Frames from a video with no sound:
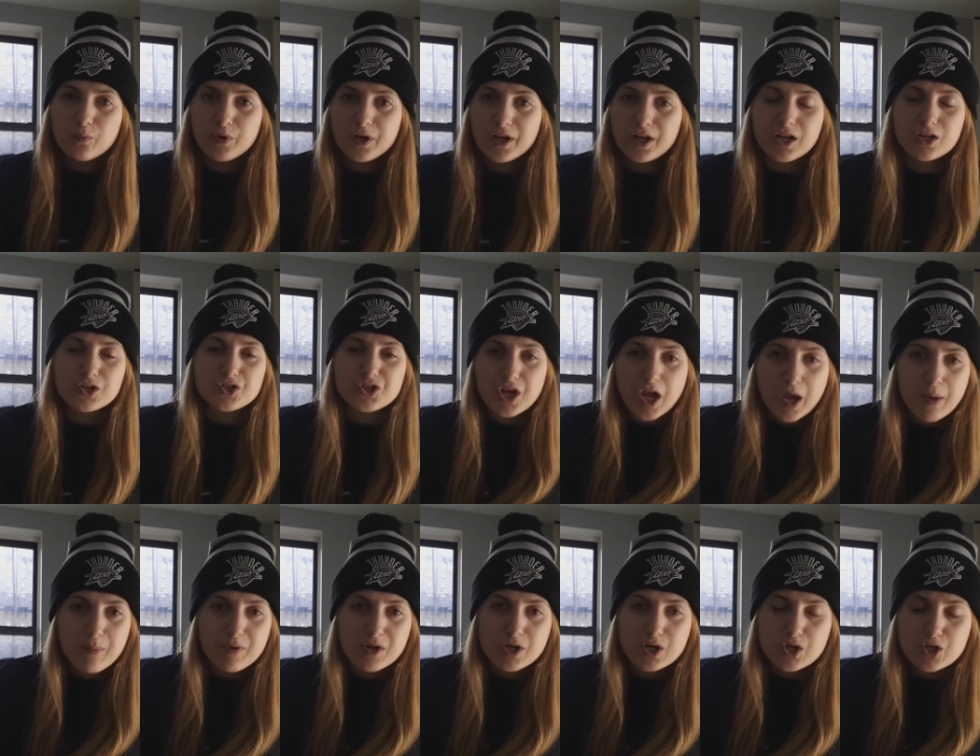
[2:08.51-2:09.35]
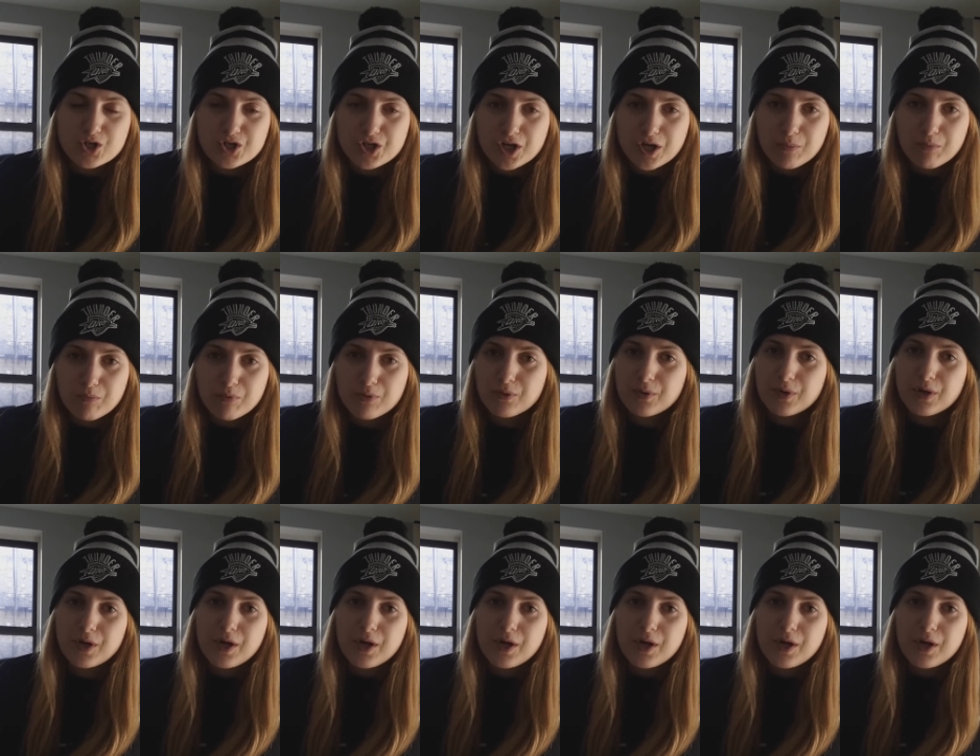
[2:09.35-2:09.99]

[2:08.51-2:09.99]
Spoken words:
winning a championship